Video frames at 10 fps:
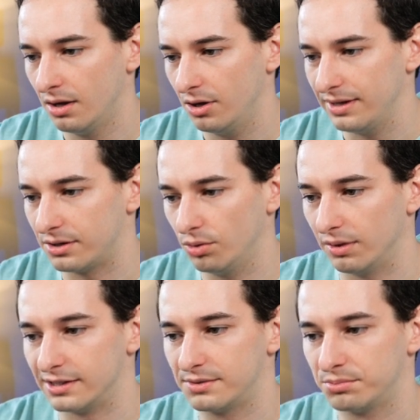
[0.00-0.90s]
Okay, cool.
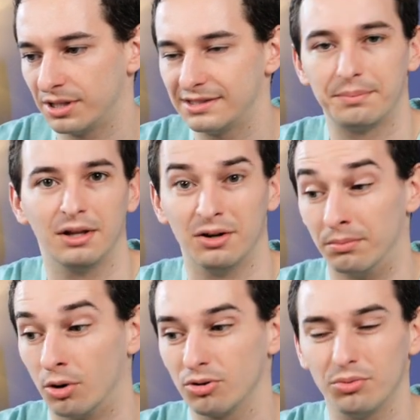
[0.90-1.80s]
This brings up a little
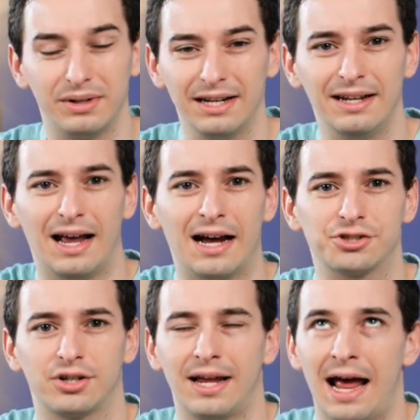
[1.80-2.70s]
modal. We didn't
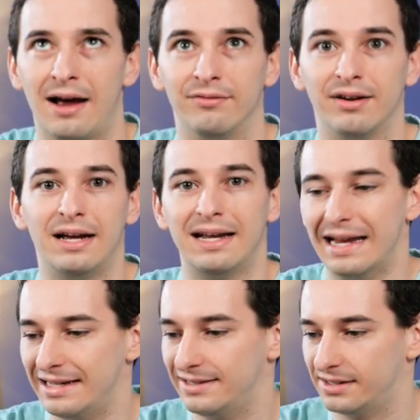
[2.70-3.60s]
actually have
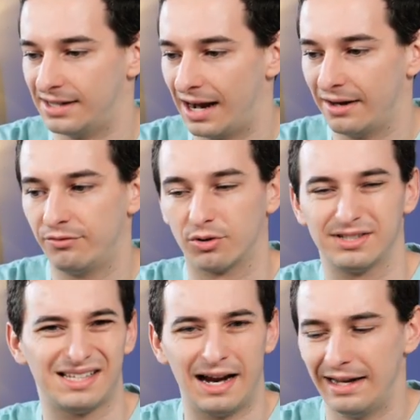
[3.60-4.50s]
any design for
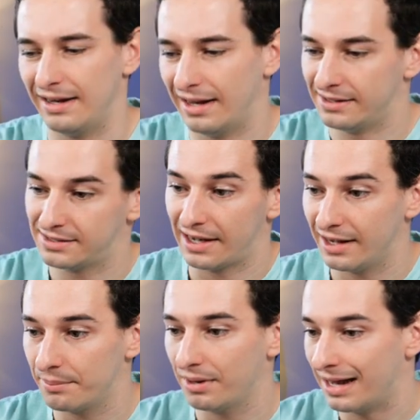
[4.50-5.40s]
sign in and
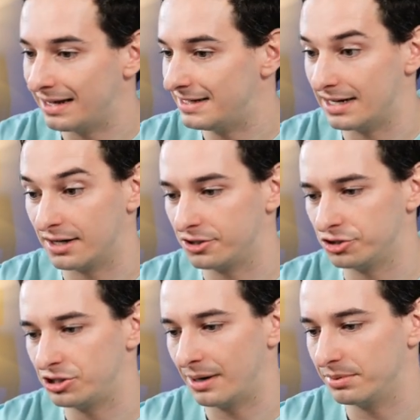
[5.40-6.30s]
sign up, and he did a
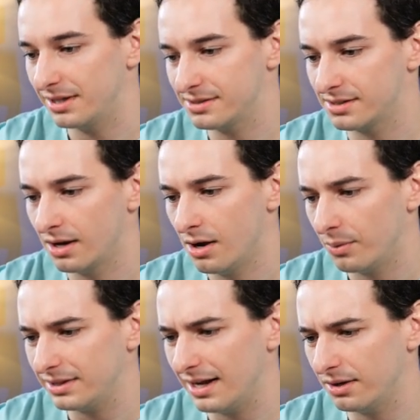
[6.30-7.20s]
good job with this.
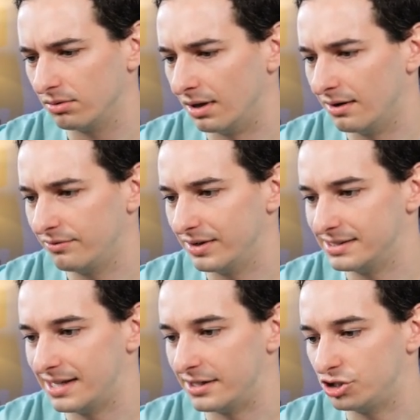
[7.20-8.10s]
One thing I don't love
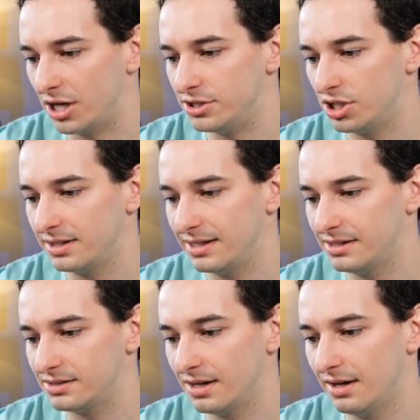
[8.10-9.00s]
is that changing
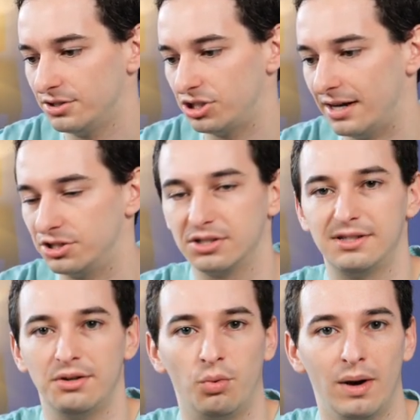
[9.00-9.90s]
these
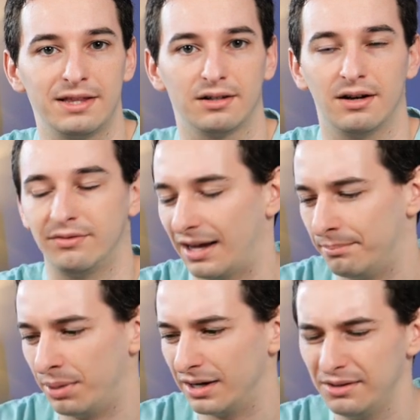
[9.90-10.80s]
changes the width of
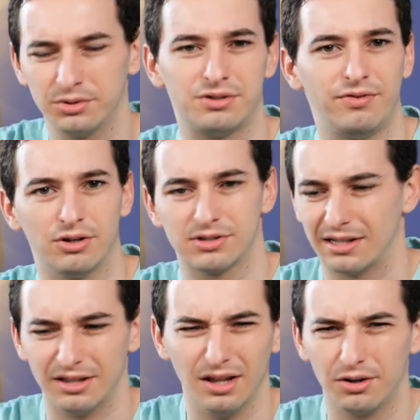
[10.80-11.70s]
that button, which feels
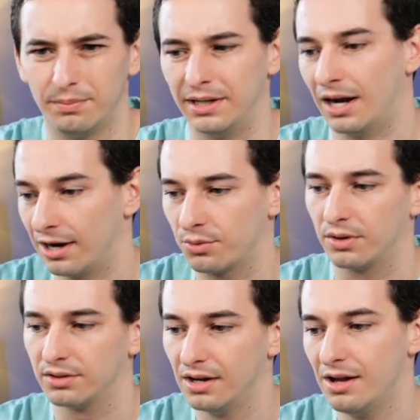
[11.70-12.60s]
a little bit
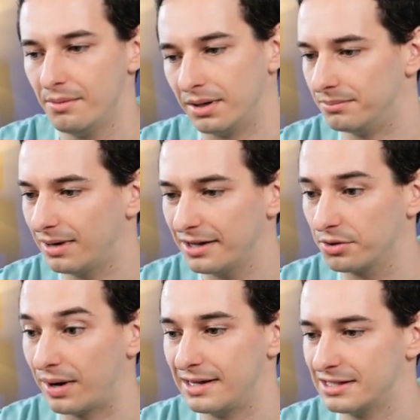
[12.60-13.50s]
awkward, but
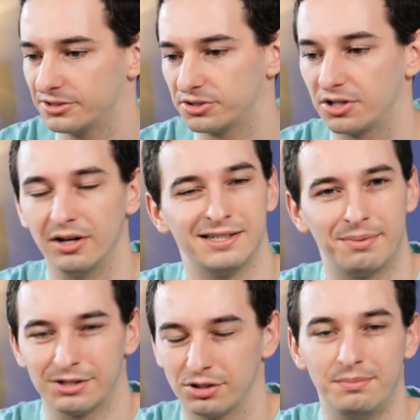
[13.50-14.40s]
either way, this looks good,
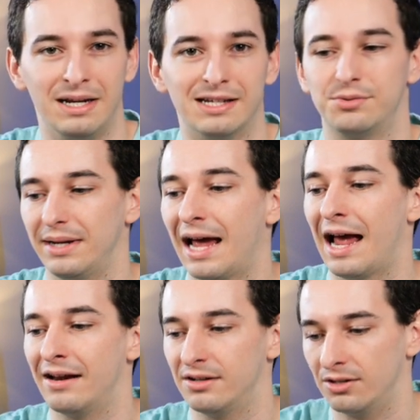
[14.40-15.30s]
especially being as we
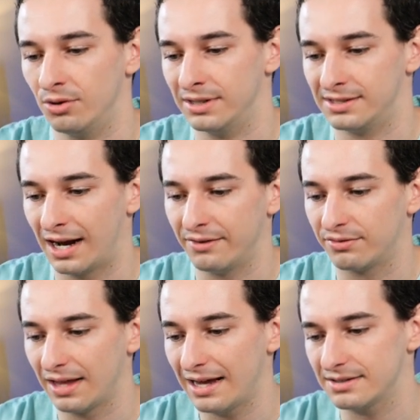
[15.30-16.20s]
had no design
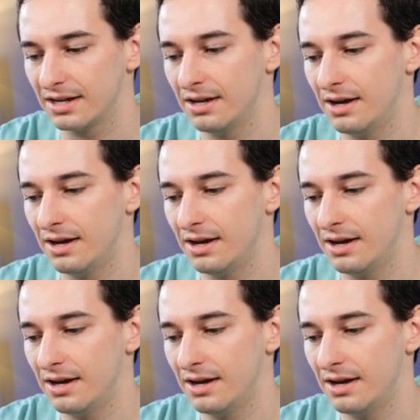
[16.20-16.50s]
for that.